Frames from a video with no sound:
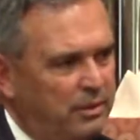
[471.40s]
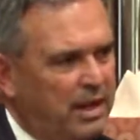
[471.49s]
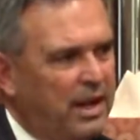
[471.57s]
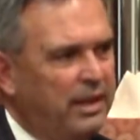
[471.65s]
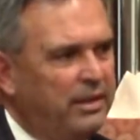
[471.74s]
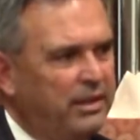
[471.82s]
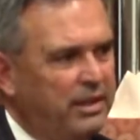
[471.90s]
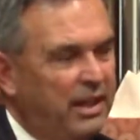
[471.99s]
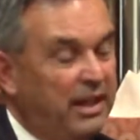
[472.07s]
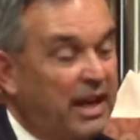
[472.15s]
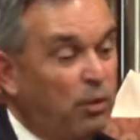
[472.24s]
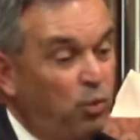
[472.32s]
Right.
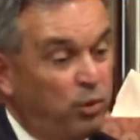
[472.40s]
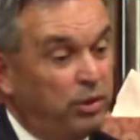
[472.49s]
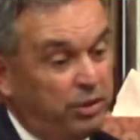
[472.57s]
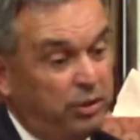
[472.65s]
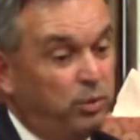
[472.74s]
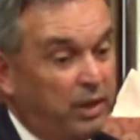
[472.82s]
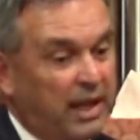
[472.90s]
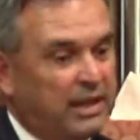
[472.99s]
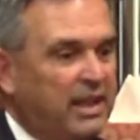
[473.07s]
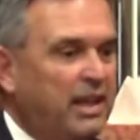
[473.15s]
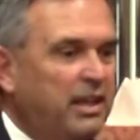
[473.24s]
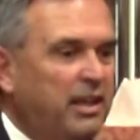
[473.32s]
And I want to do what I
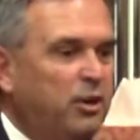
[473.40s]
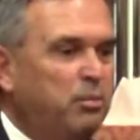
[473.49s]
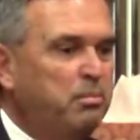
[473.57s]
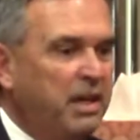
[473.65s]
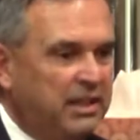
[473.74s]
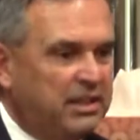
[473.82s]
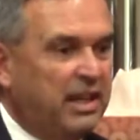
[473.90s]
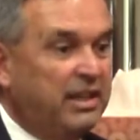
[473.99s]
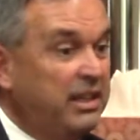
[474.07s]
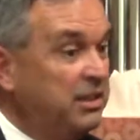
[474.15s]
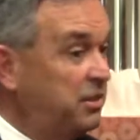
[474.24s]
can to help meet that need.